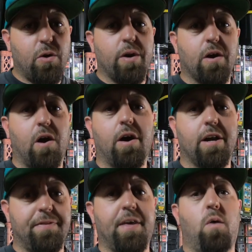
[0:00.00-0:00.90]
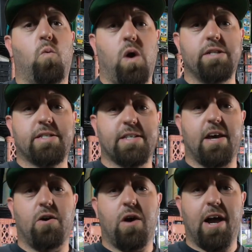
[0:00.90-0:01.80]
going on at that one
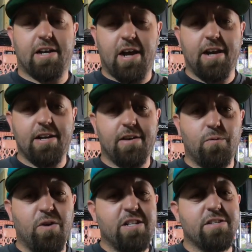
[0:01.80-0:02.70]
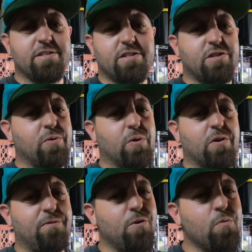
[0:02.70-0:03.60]
sale. I kind of went to a
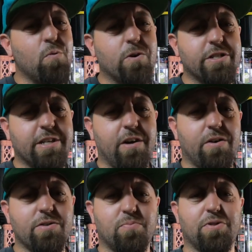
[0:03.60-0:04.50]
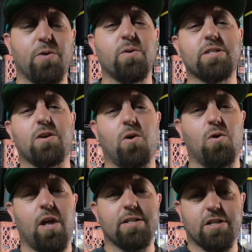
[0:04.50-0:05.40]
few more sales, but there wasn't a
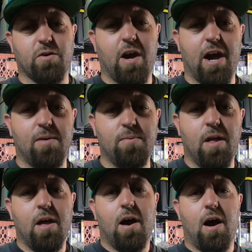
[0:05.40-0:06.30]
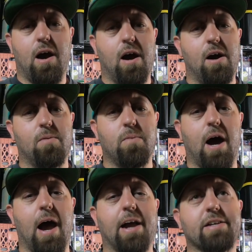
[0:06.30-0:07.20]
whole lot to grab. Um,
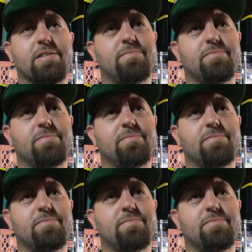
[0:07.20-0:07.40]
I